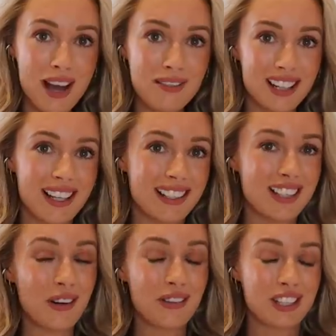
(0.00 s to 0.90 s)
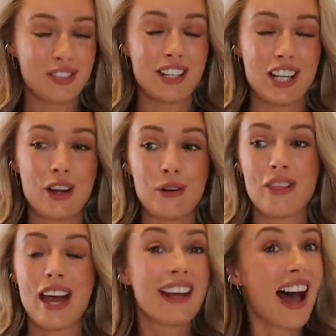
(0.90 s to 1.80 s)
have clicked on this video
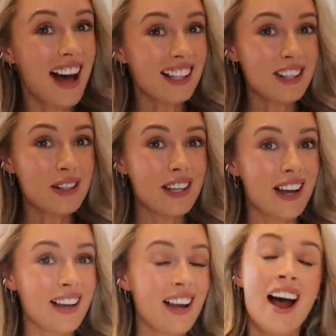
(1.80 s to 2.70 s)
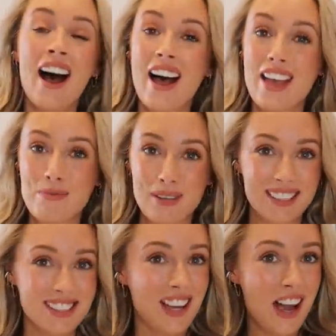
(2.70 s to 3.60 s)
then hallelujah, it
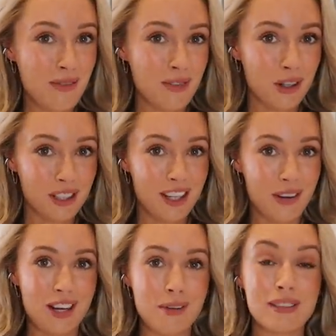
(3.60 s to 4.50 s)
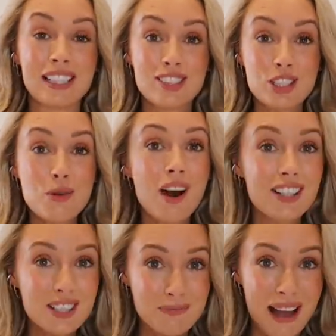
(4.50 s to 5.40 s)
means I'm not alone. It means you are
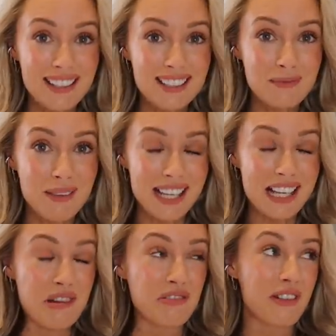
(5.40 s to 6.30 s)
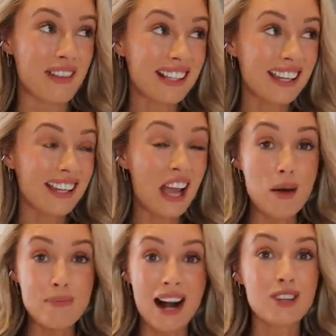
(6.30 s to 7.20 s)
as bad as me for thinking
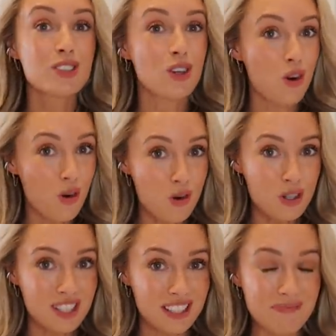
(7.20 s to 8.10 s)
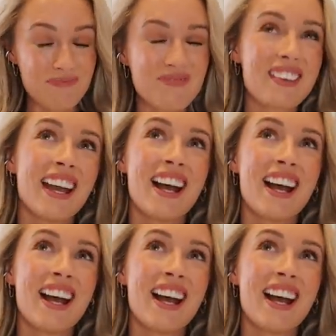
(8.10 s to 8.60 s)
about autumn